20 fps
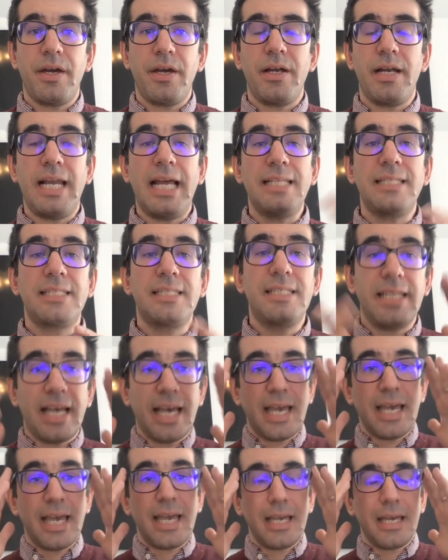let's
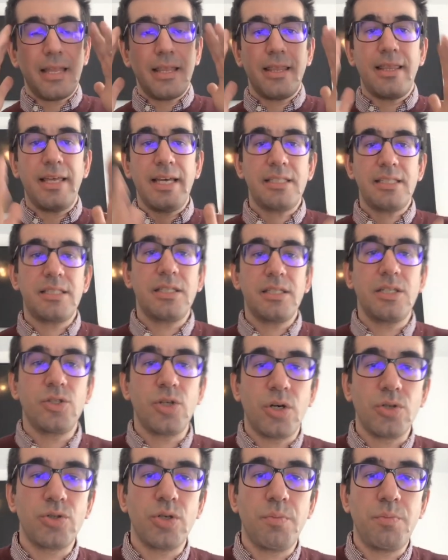say this is
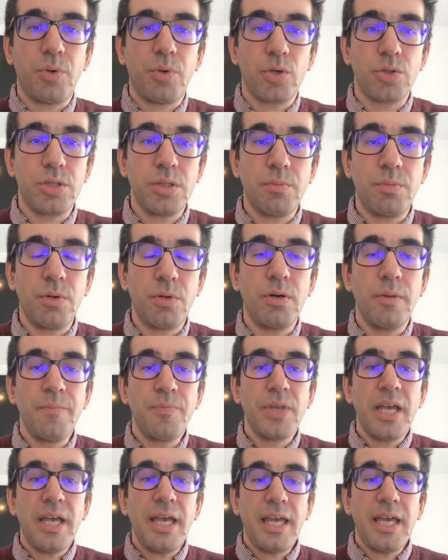also possible
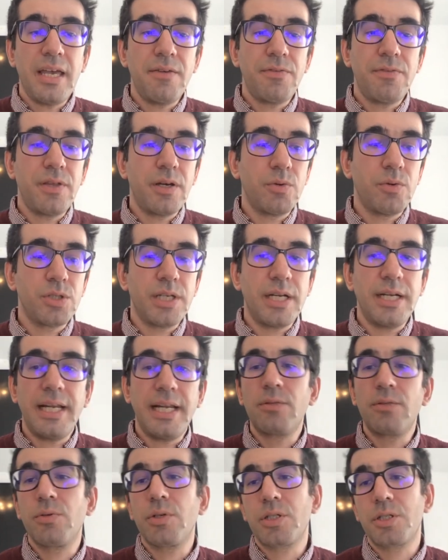if there was a
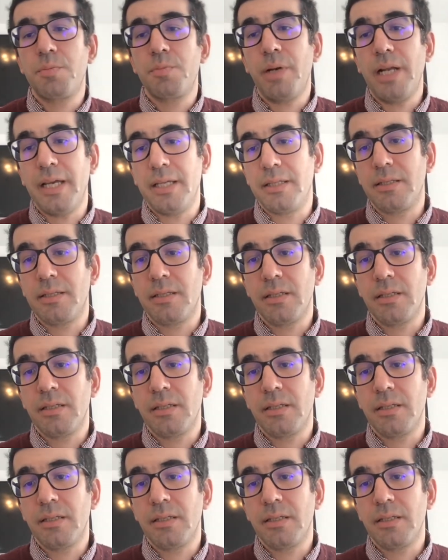network split.